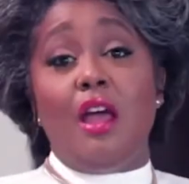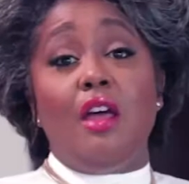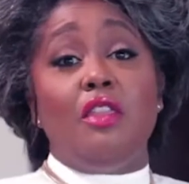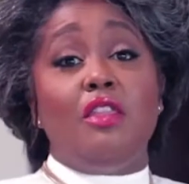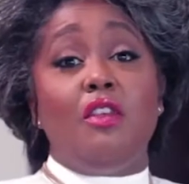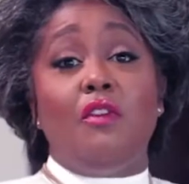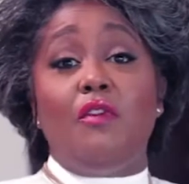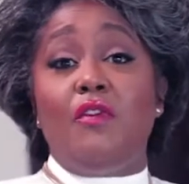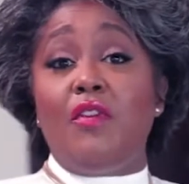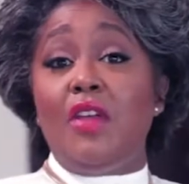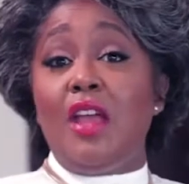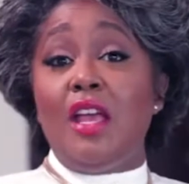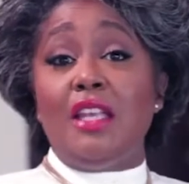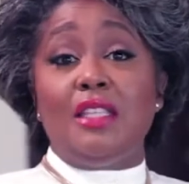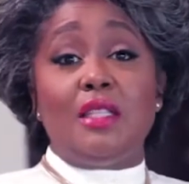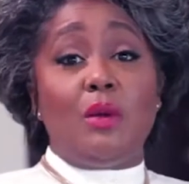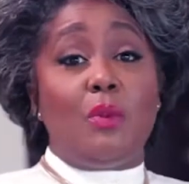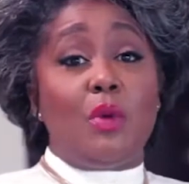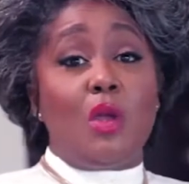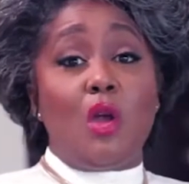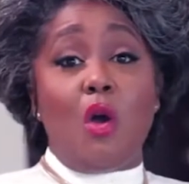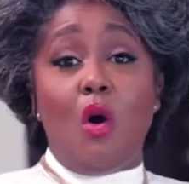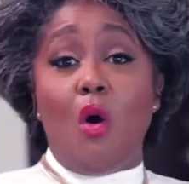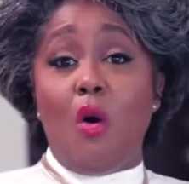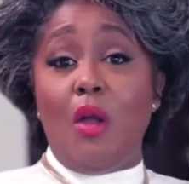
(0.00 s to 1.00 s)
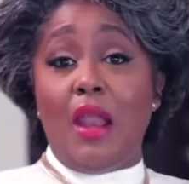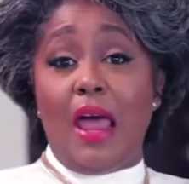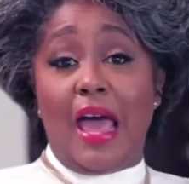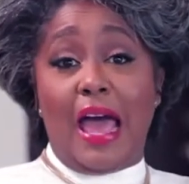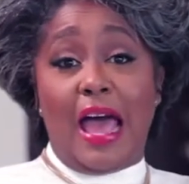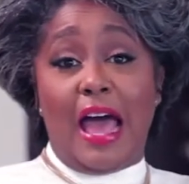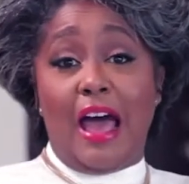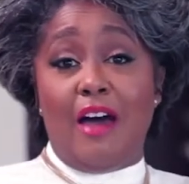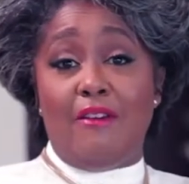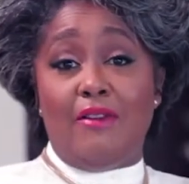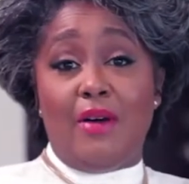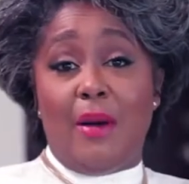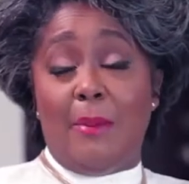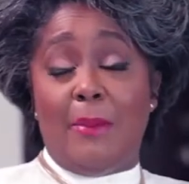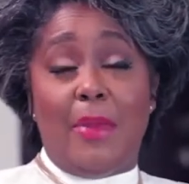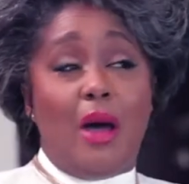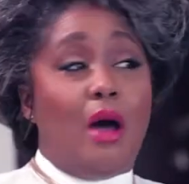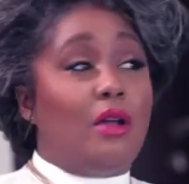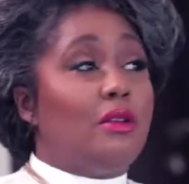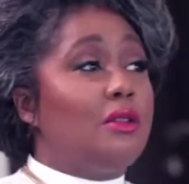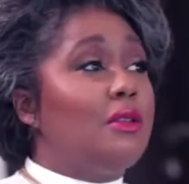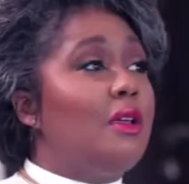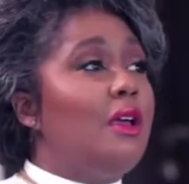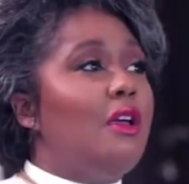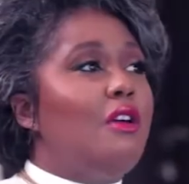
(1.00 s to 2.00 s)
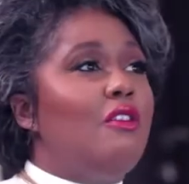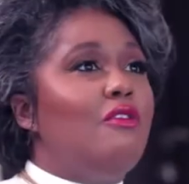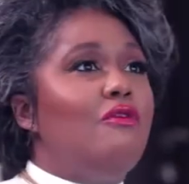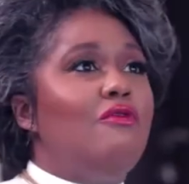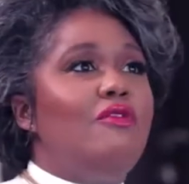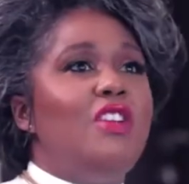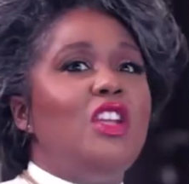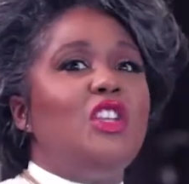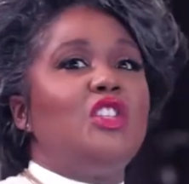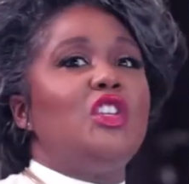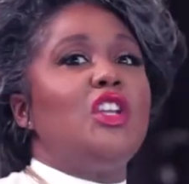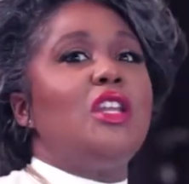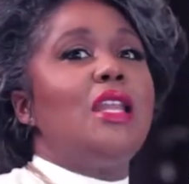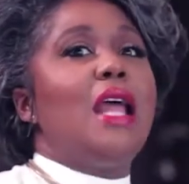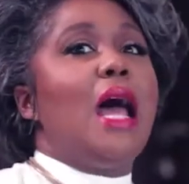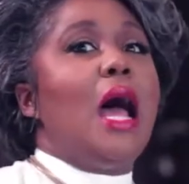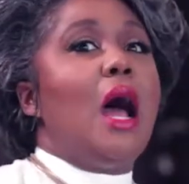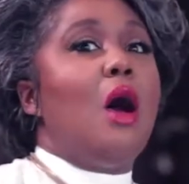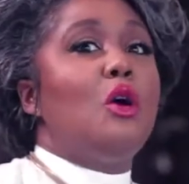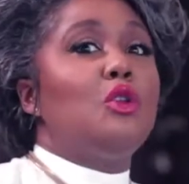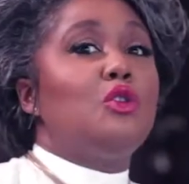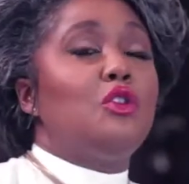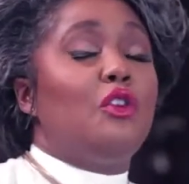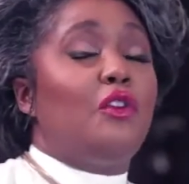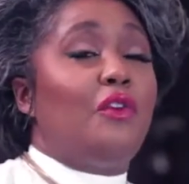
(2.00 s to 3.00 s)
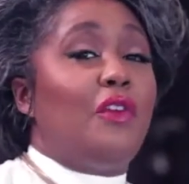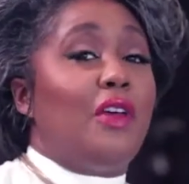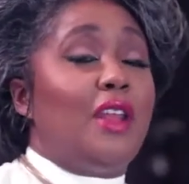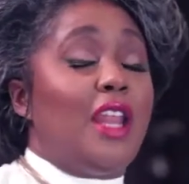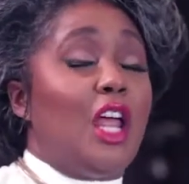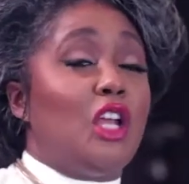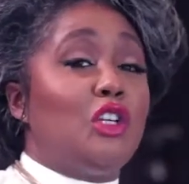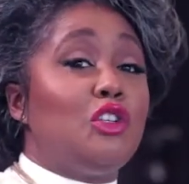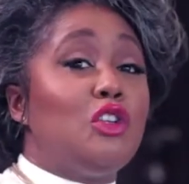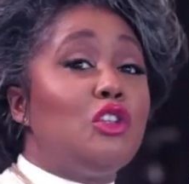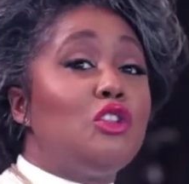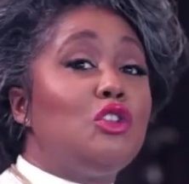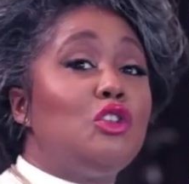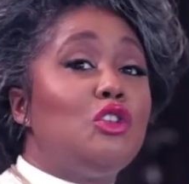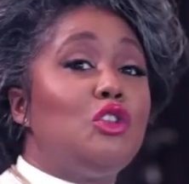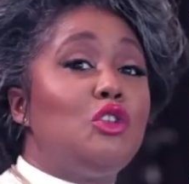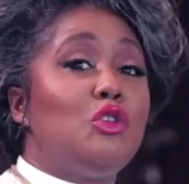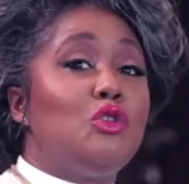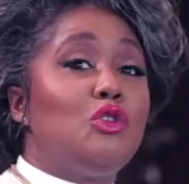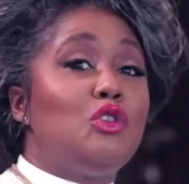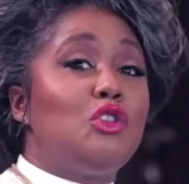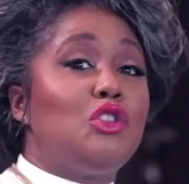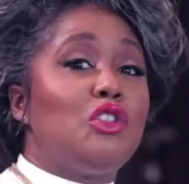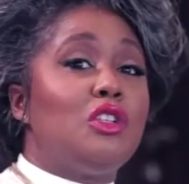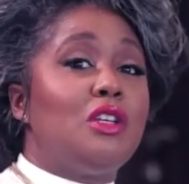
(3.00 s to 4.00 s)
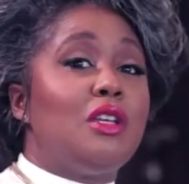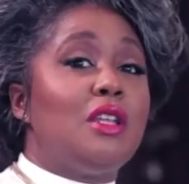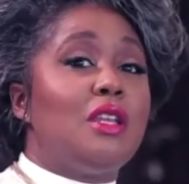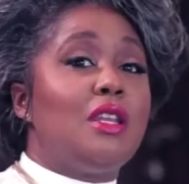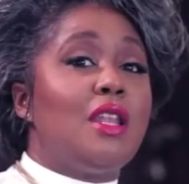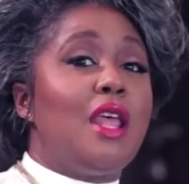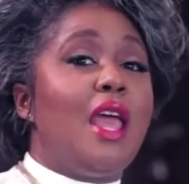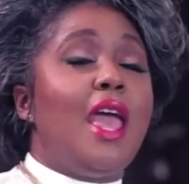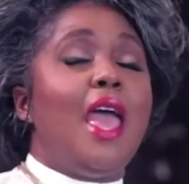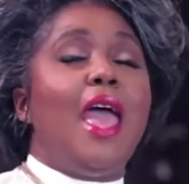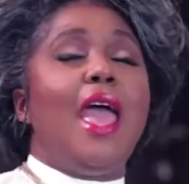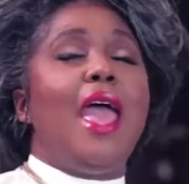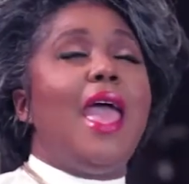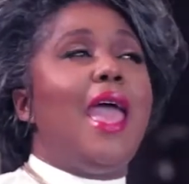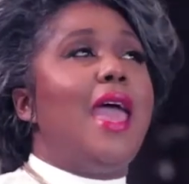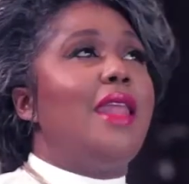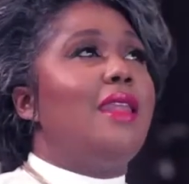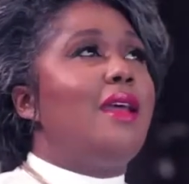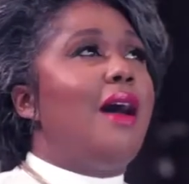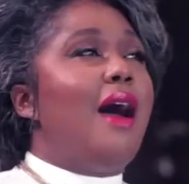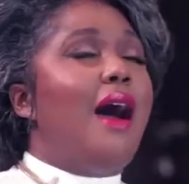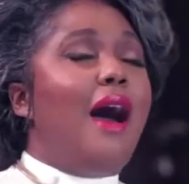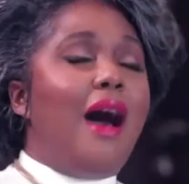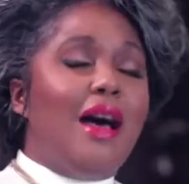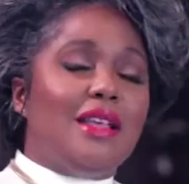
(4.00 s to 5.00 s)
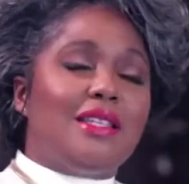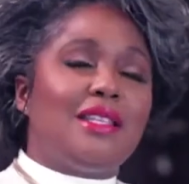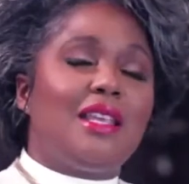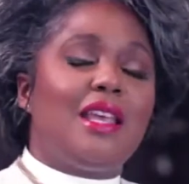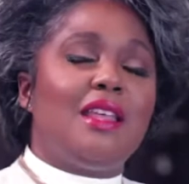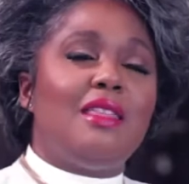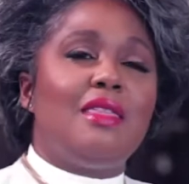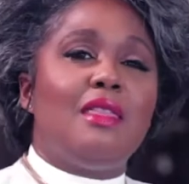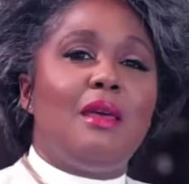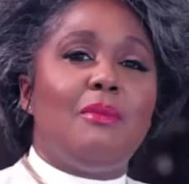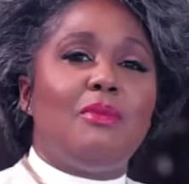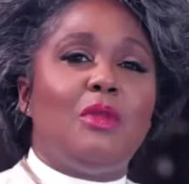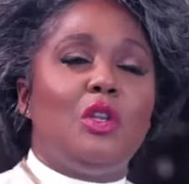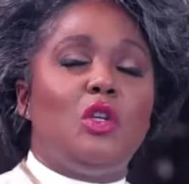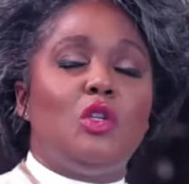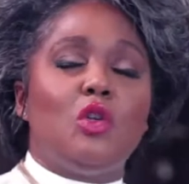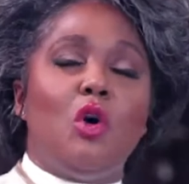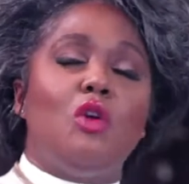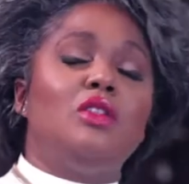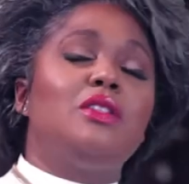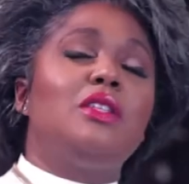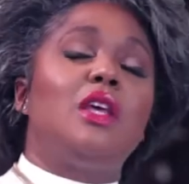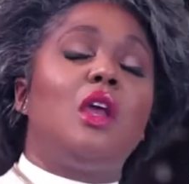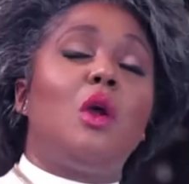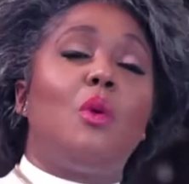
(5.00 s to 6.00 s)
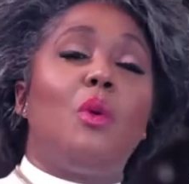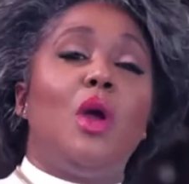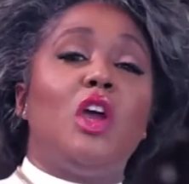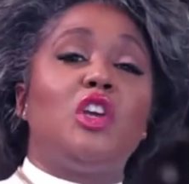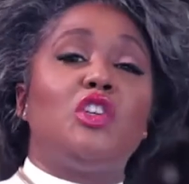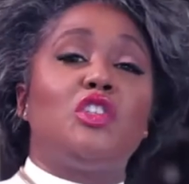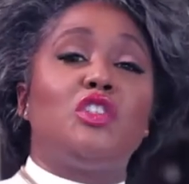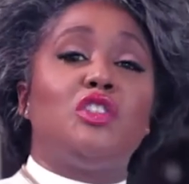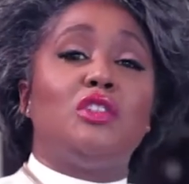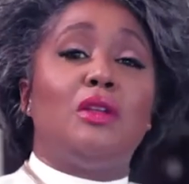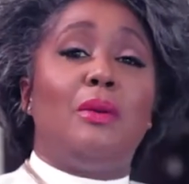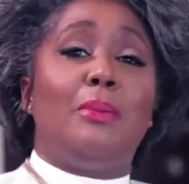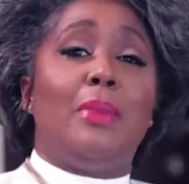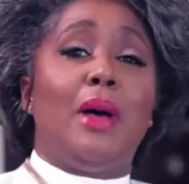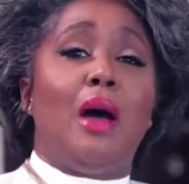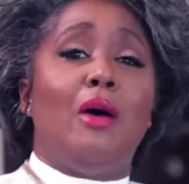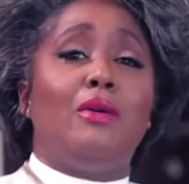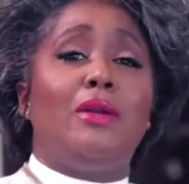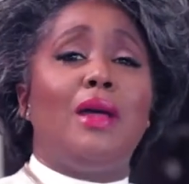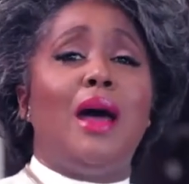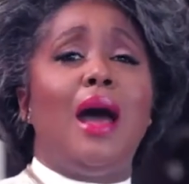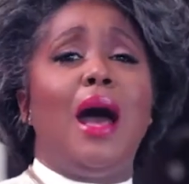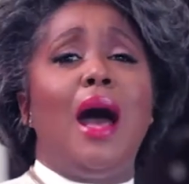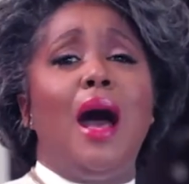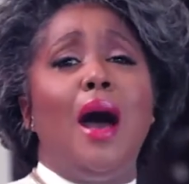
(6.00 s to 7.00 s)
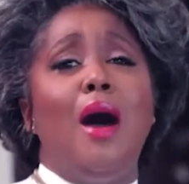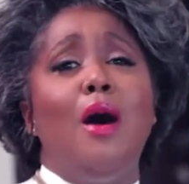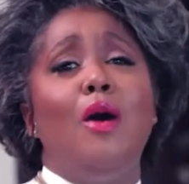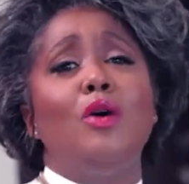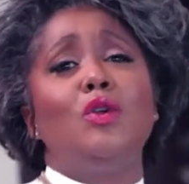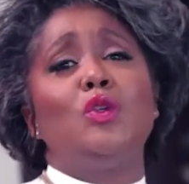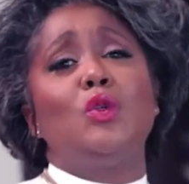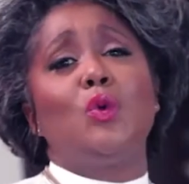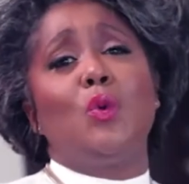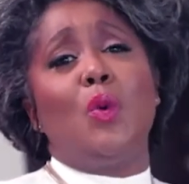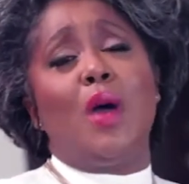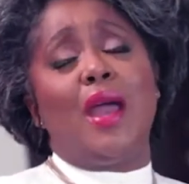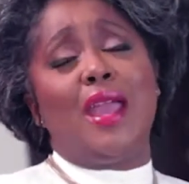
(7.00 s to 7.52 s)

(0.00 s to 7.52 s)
the fears that we all have about reaching out to a financial institution and asking them the daunting question about how do I